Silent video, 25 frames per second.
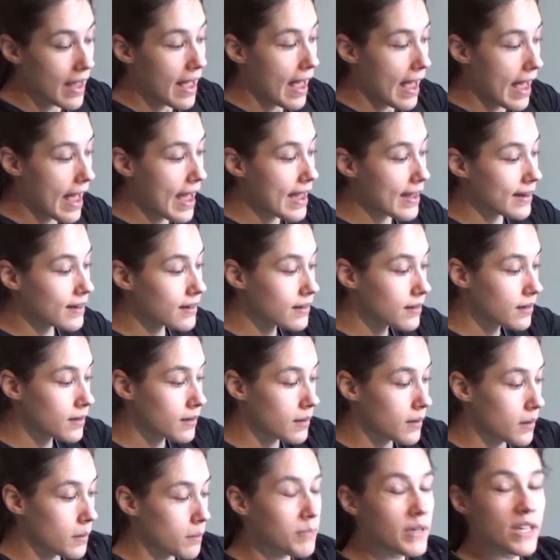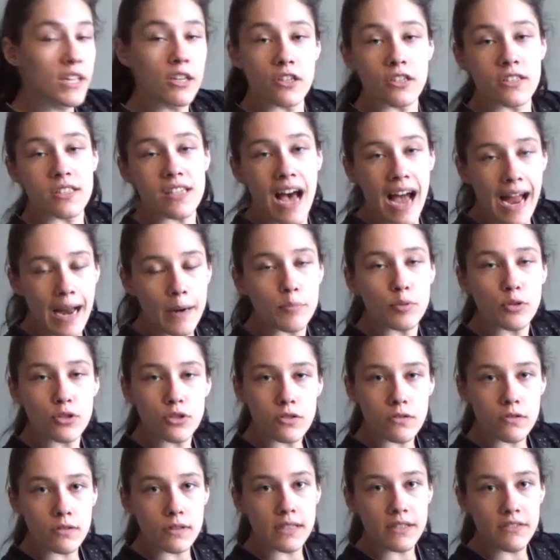And because I
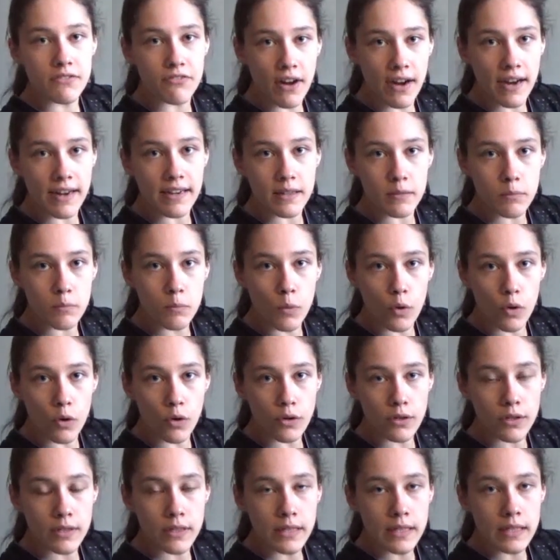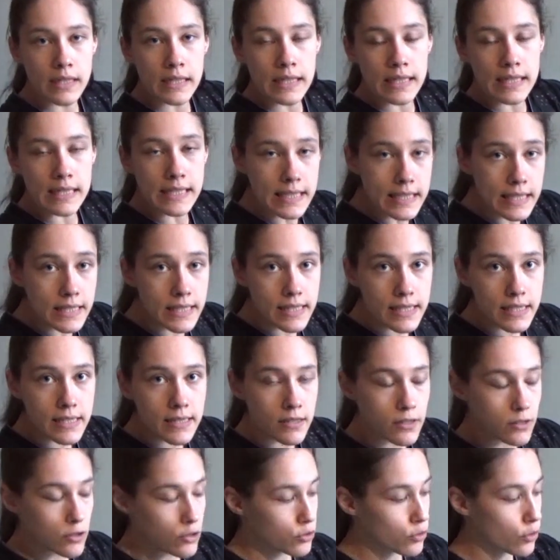personally find it more easy,
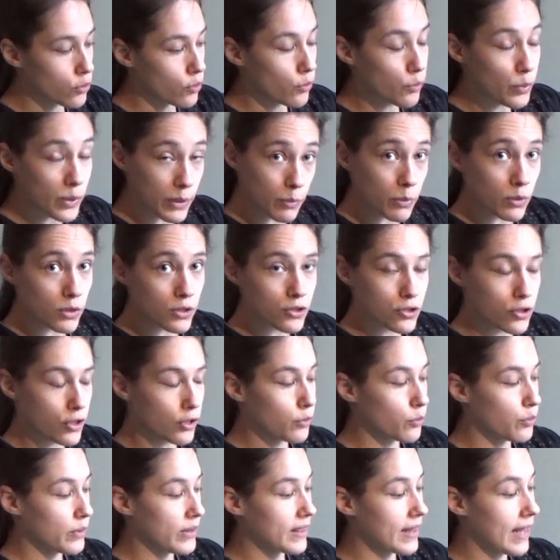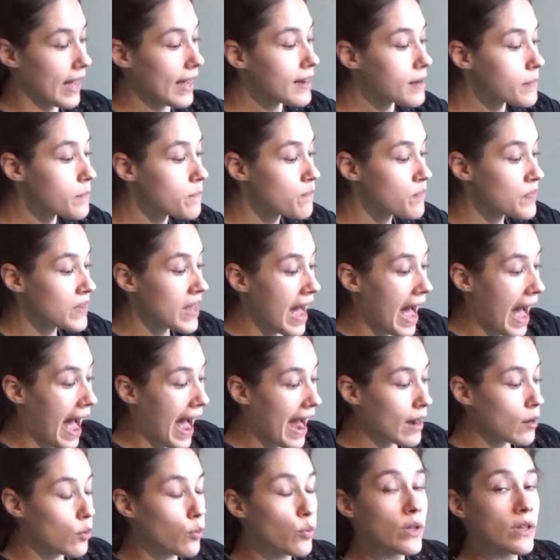so we will start with that,
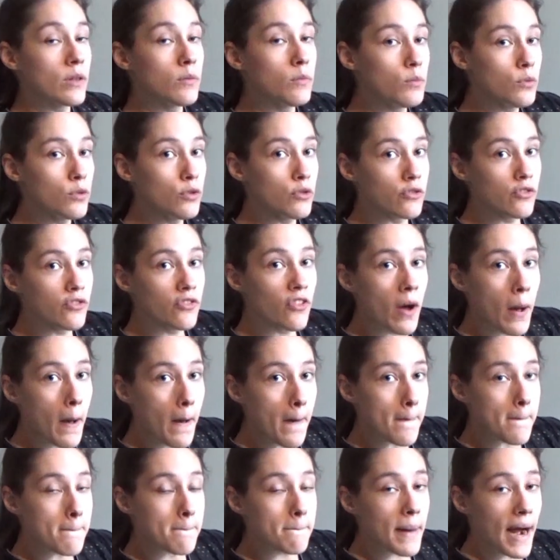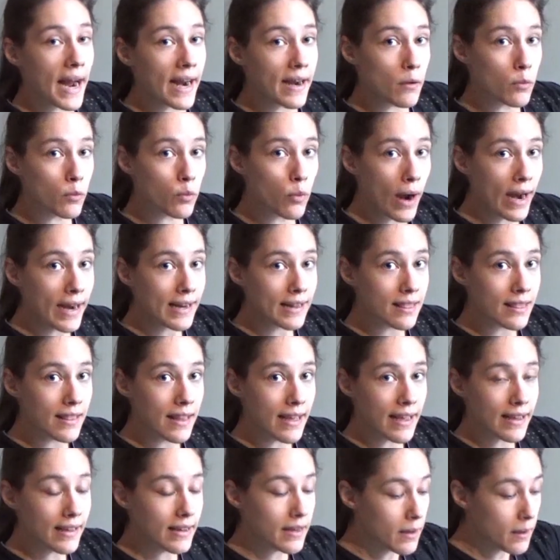I will move my right
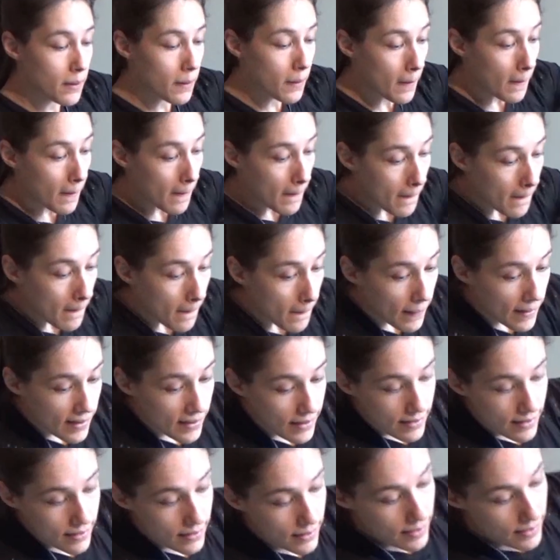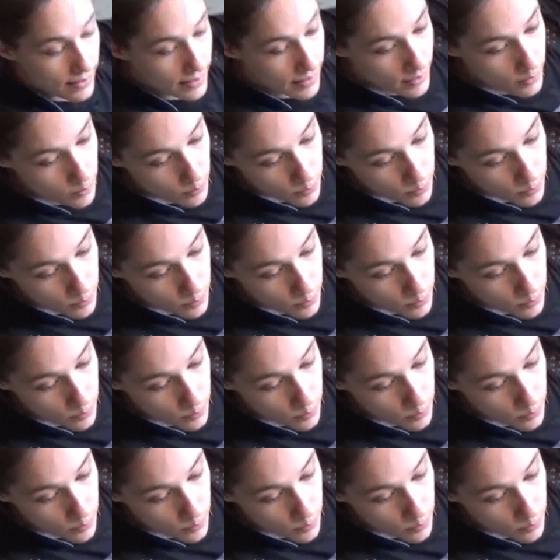leg in